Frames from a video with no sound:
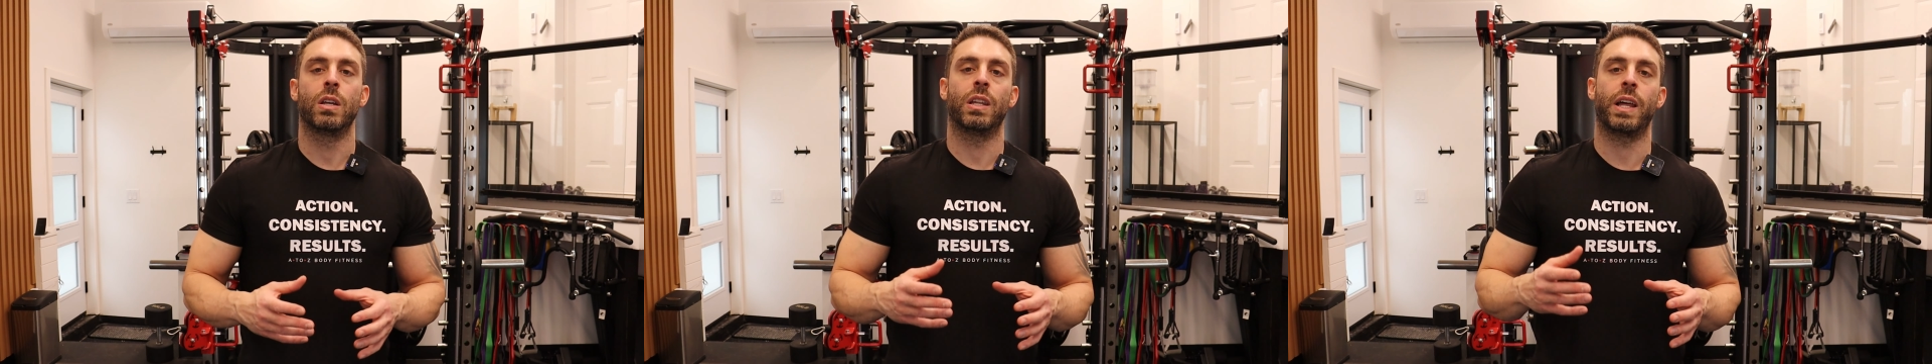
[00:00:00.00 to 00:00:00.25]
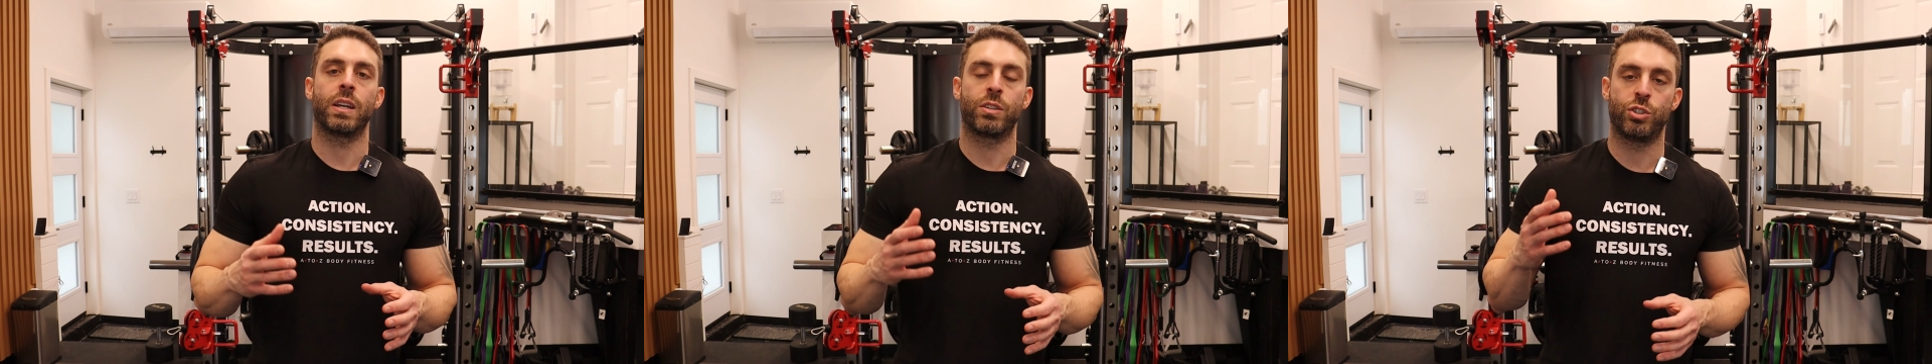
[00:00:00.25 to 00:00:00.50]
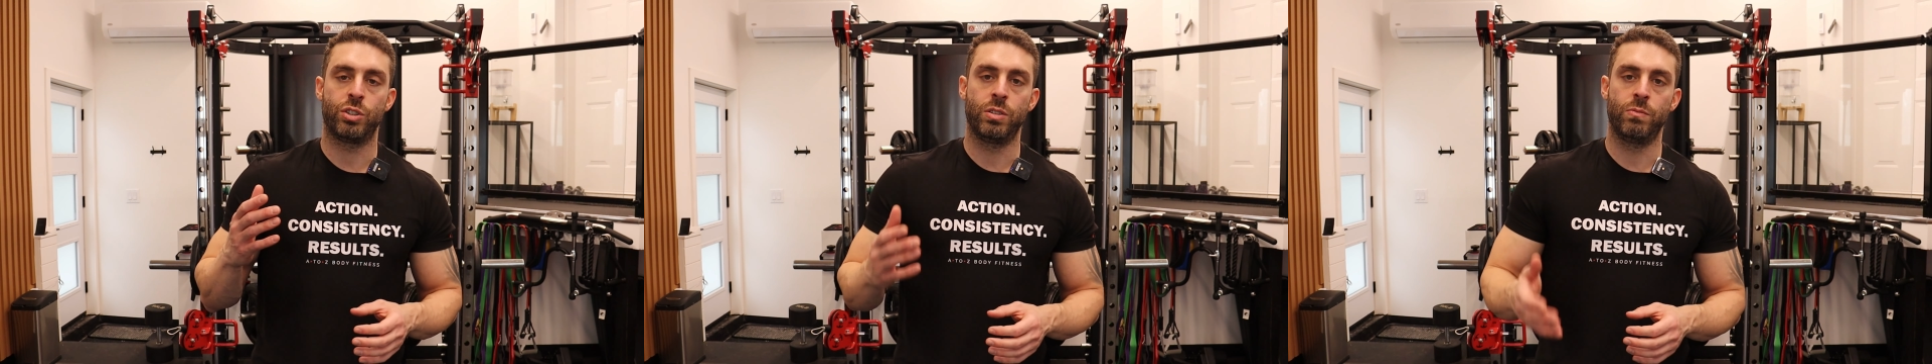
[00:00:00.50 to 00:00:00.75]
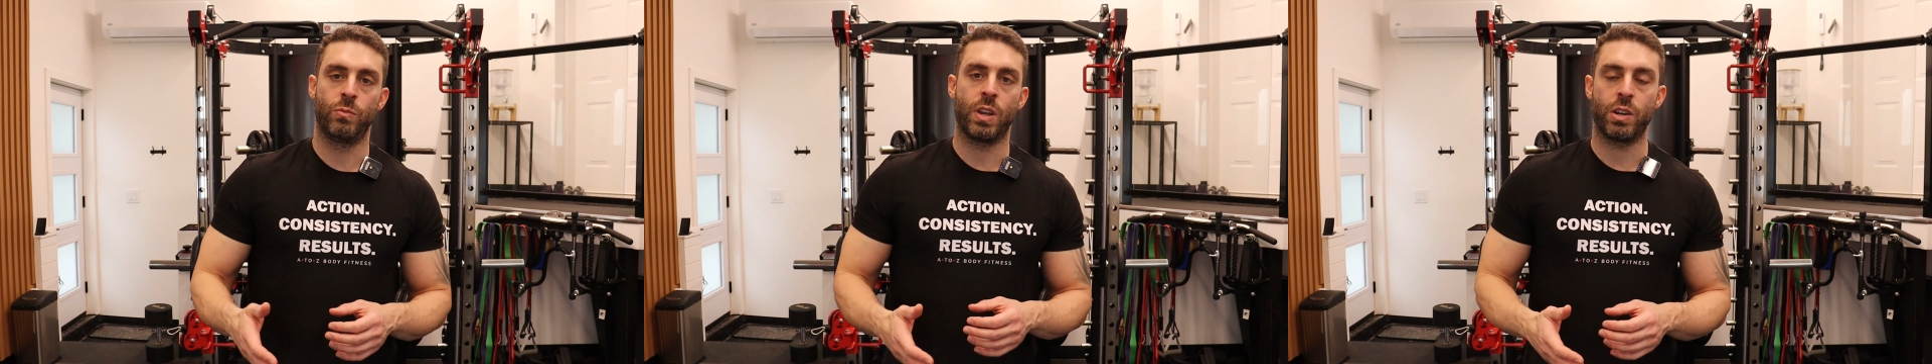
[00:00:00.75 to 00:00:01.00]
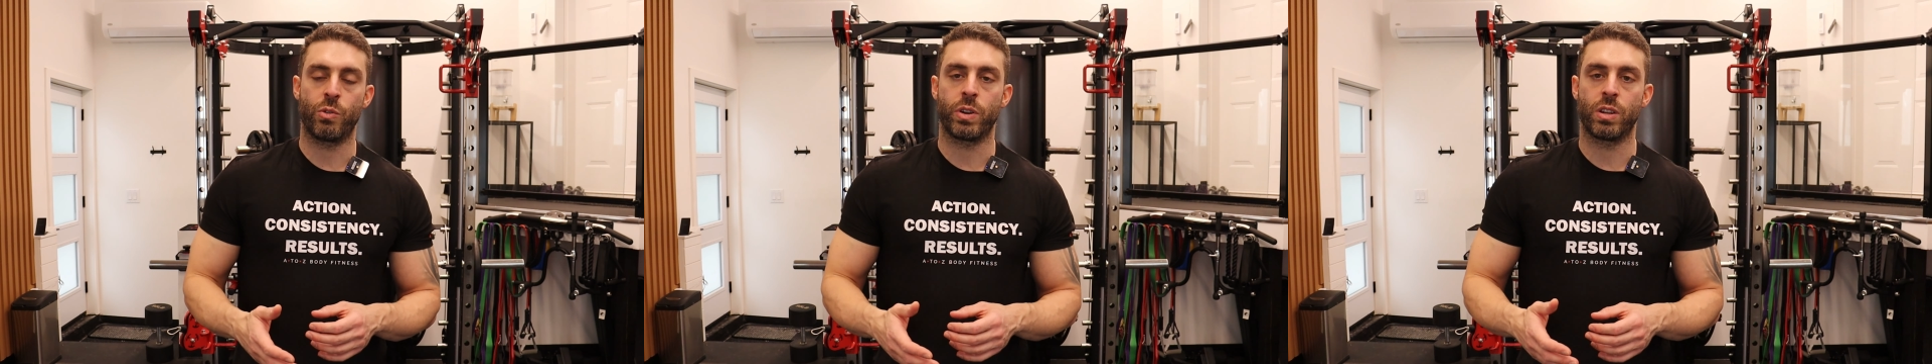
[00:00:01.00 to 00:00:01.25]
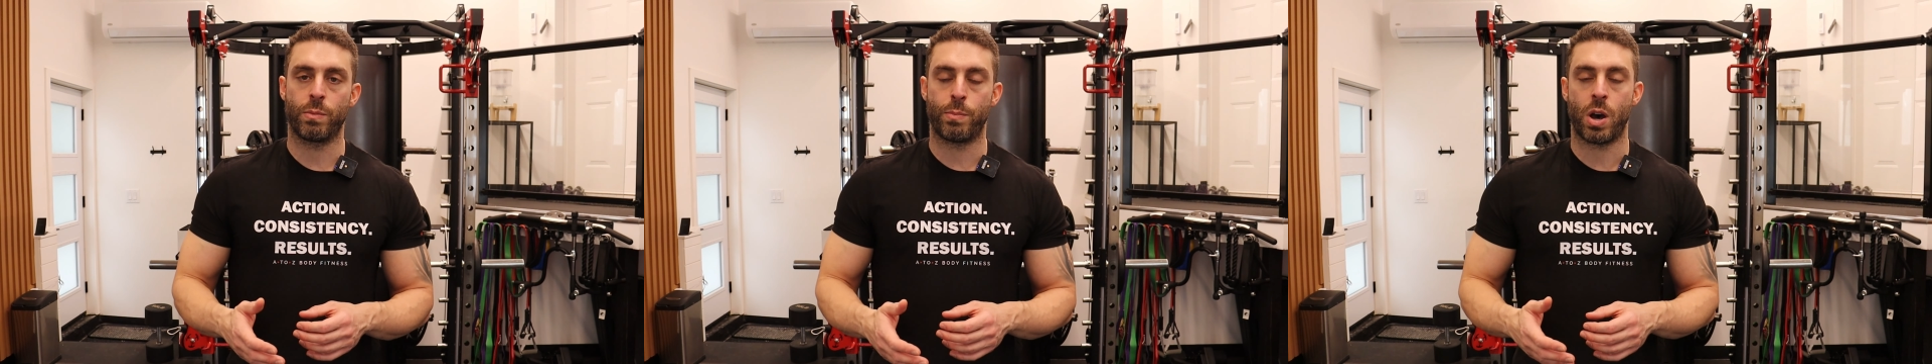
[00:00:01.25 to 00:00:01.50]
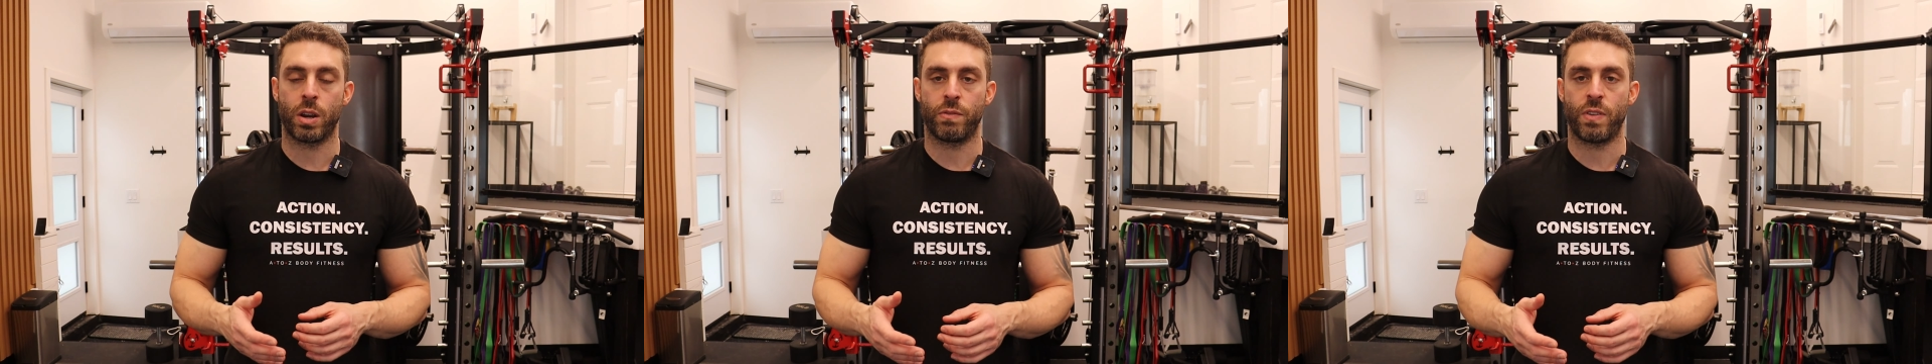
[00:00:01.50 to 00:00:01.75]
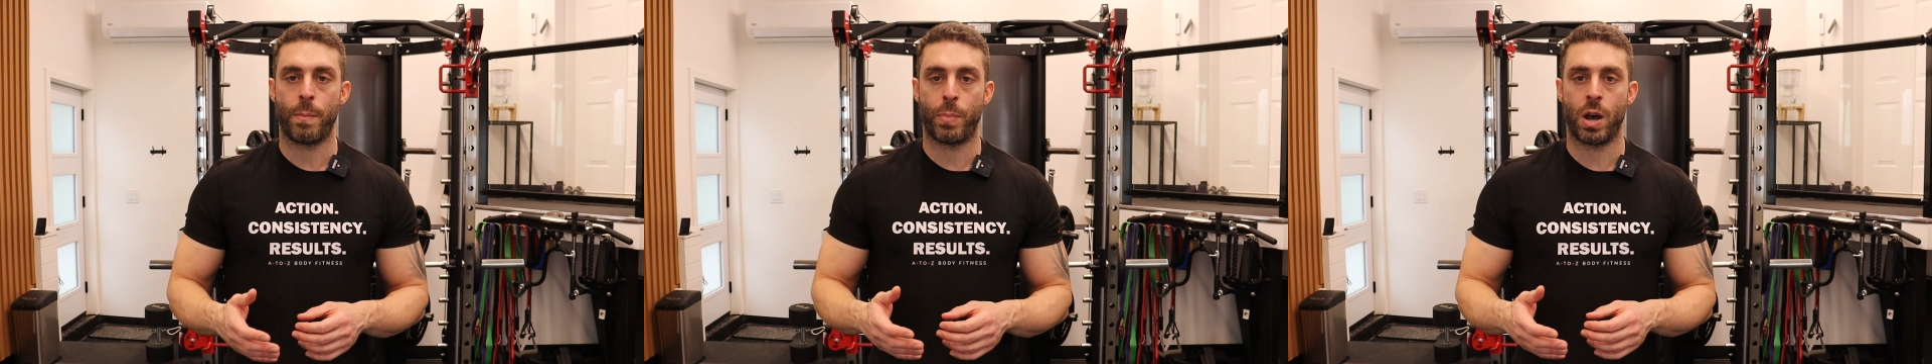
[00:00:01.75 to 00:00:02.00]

like getting rid of the body fat